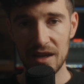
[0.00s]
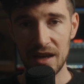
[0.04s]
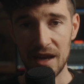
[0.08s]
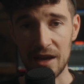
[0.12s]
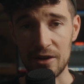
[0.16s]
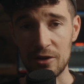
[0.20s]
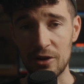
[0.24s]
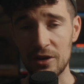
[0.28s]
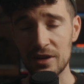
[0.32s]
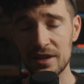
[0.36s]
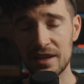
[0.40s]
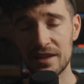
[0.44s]

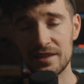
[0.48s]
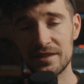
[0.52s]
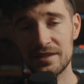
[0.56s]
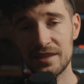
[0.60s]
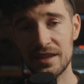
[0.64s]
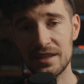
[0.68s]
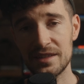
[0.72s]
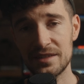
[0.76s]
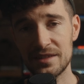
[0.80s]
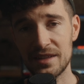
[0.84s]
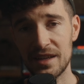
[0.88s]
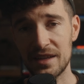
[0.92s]
And all I can
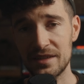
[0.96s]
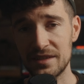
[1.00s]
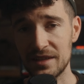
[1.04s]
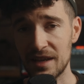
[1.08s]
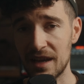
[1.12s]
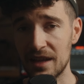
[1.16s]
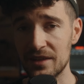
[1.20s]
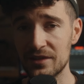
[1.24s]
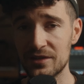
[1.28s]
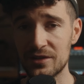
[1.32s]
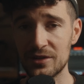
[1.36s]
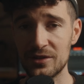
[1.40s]
say is that
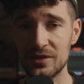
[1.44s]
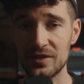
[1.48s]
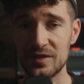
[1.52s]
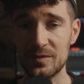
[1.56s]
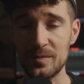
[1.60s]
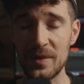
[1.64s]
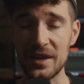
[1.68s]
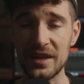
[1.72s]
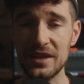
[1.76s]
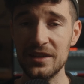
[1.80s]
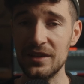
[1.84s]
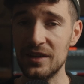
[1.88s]
Dehancer is
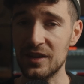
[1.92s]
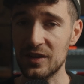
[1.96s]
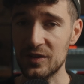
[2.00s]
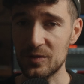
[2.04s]
making the